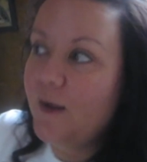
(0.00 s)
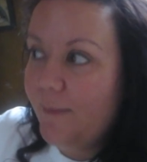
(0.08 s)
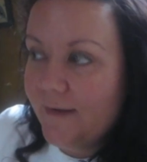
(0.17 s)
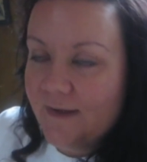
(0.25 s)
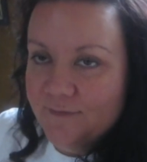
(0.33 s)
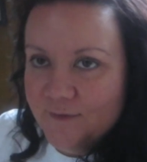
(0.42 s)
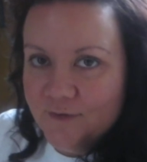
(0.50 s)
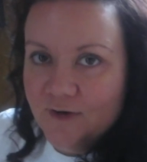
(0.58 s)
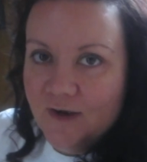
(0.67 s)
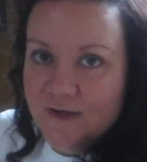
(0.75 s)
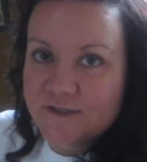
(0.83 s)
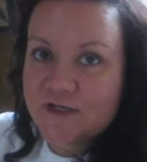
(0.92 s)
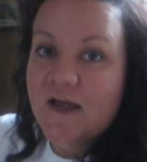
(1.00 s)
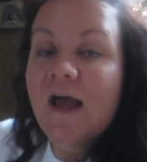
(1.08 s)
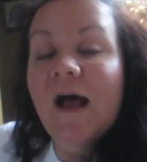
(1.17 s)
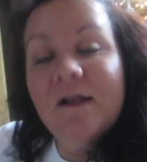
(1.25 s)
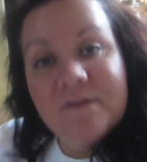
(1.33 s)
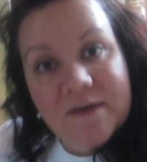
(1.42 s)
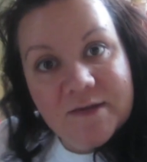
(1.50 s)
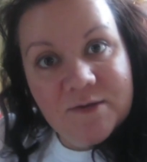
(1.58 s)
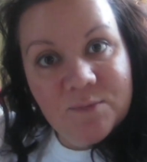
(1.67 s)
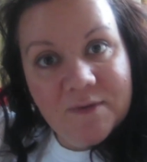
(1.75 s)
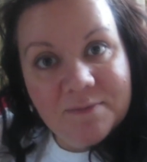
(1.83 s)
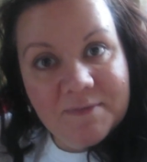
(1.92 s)
go back out in the garage. I'll take
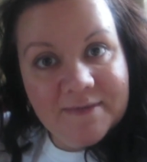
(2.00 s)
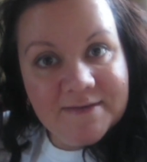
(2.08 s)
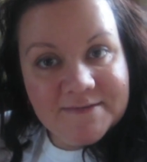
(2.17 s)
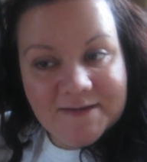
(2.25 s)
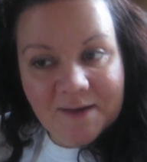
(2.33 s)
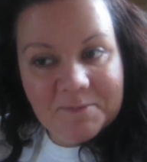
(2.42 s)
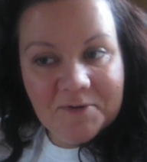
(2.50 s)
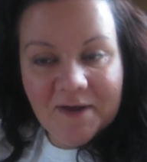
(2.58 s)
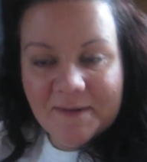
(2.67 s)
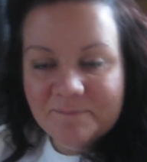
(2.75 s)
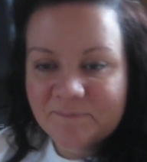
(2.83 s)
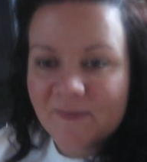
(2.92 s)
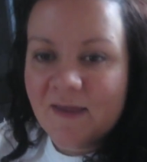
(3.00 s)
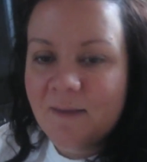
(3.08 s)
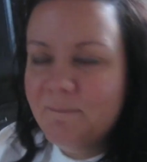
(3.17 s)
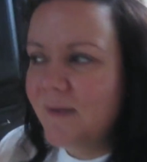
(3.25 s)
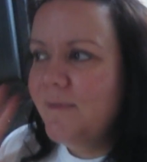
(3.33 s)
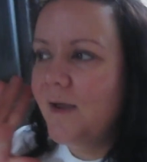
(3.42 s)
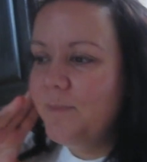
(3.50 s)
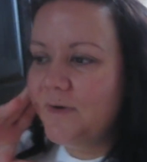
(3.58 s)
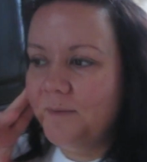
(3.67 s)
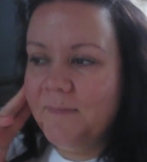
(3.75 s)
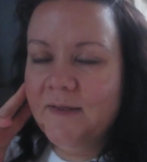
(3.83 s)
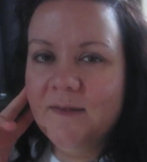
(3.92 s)
you with me this time, okay? Maybe I'll put
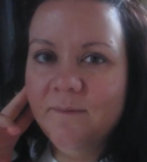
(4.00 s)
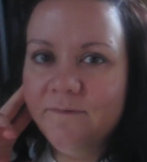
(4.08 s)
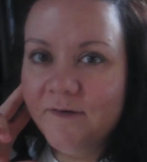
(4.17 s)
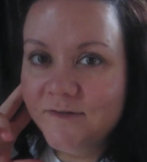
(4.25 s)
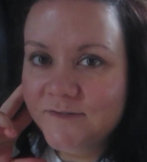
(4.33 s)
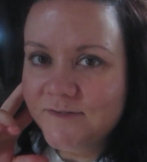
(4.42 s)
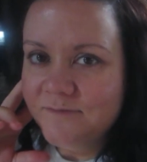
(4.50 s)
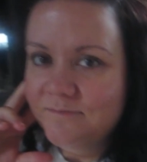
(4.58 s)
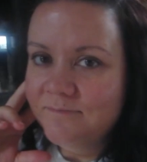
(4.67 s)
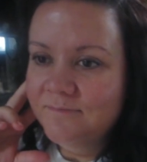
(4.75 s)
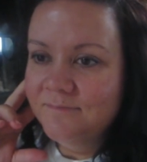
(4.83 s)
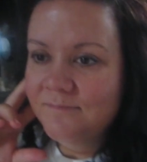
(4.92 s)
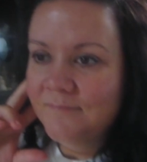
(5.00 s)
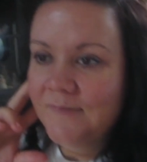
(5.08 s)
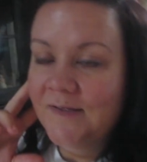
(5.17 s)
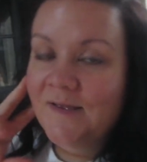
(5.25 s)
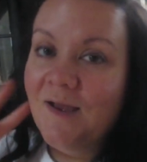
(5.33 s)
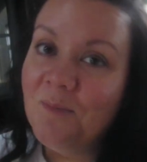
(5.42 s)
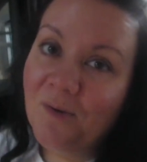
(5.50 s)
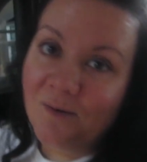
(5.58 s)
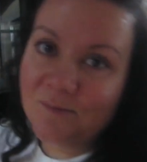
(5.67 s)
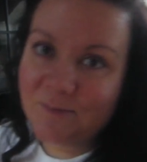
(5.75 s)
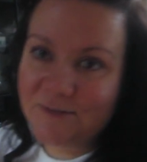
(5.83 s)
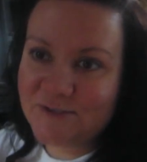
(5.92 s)
on makeup first. I
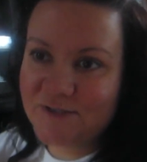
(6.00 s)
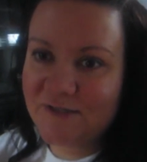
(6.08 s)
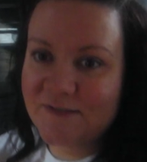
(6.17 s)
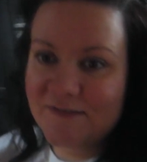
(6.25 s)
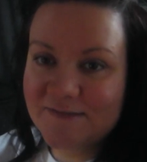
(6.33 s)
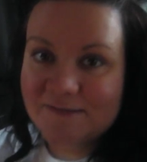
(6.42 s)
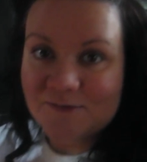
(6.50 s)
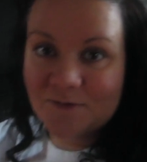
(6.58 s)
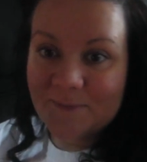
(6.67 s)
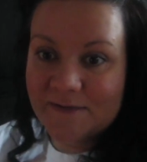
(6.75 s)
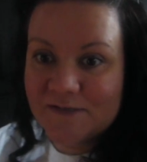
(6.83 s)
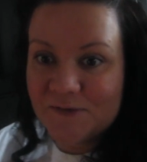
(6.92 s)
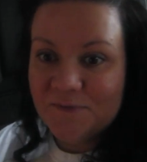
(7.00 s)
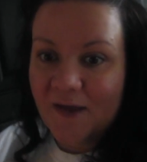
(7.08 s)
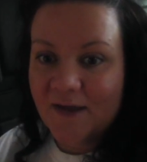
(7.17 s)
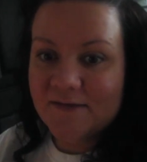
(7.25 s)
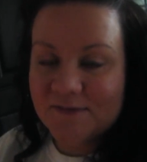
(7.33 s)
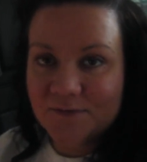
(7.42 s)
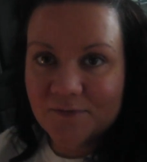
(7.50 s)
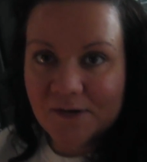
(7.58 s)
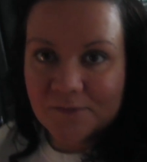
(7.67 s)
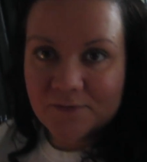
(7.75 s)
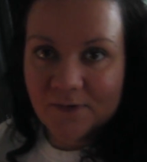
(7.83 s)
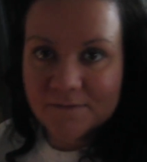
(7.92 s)
probably should. This is going to be two days in a
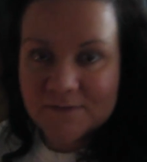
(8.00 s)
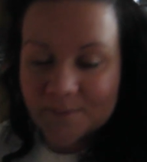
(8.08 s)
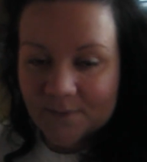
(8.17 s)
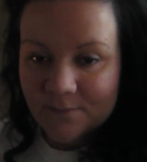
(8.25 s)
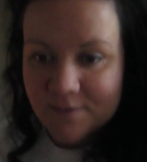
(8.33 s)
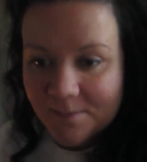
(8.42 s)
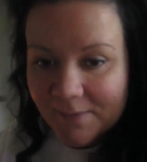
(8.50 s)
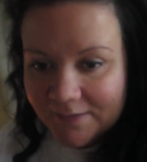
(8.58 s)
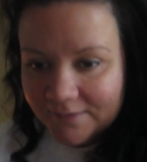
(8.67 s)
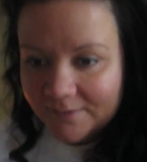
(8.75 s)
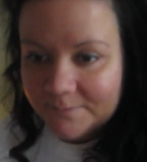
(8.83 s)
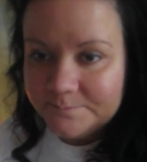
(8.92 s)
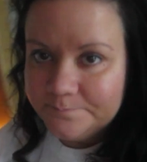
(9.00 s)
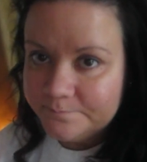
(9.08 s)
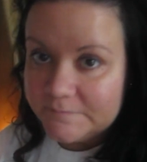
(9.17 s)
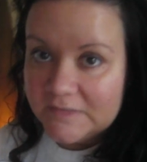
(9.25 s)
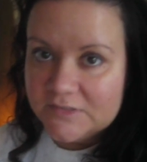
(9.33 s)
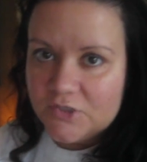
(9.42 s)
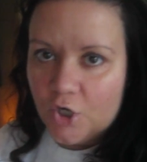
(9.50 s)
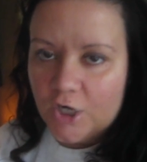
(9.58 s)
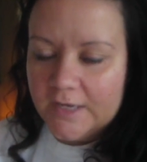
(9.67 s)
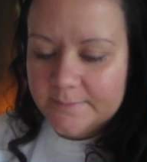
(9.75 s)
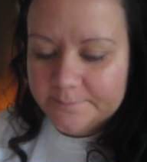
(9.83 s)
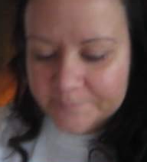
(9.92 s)
row. Y'all see me without makeup.
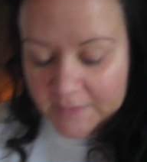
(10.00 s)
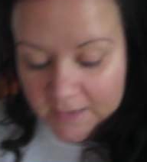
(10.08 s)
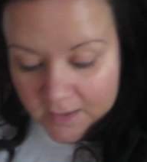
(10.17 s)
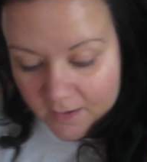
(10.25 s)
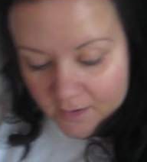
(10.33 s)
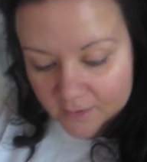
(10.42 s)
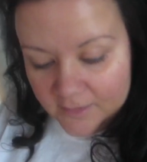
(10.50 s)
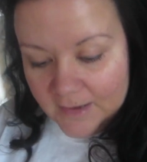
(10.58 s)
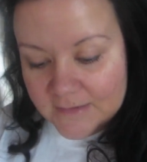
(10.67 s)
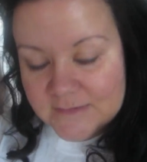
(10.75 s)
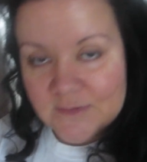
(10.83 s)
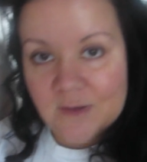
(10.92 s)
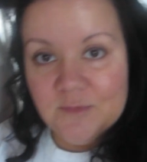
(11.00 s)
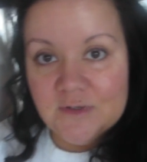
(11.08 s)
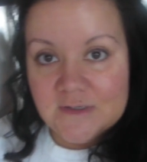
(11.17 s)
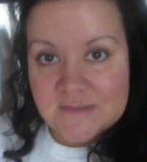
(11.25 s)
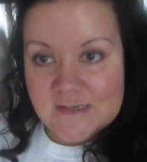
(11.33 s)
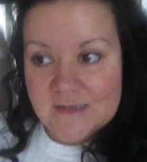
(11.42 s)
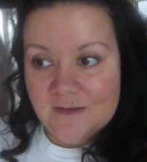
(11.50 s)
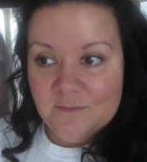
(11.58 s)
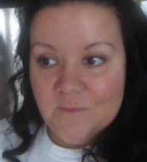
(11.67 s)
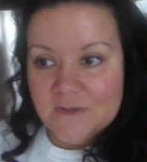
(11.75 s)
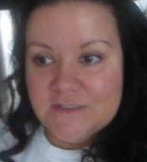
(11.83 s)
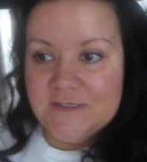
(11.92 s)
Sorry. All right, so I'm going to sit down and
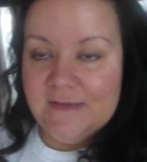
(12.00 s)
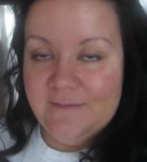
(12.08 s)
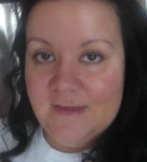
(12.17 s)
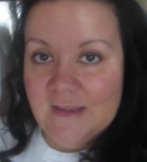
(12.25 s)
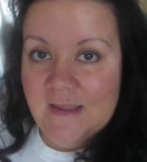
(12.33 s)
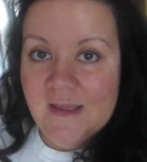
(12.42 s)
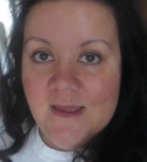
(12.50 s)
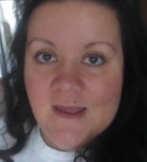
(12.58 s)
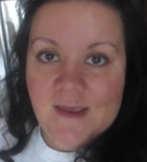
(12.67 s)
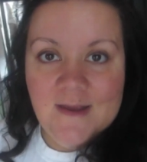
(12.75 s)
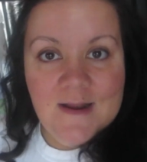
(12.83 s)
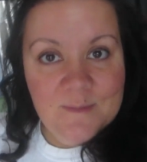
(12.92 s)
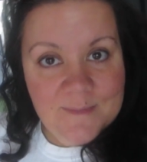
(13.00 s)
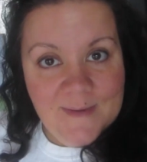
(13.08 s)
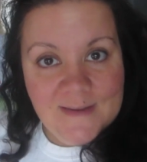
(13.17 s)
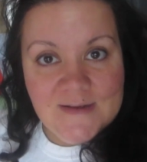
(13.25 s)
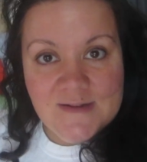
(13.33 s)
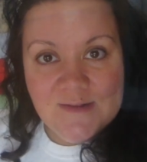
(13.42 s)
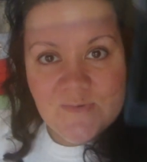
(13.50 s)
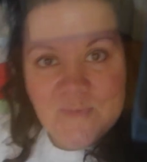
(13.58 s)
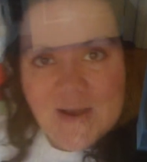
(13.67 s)
watch TV, and I'll be back in a little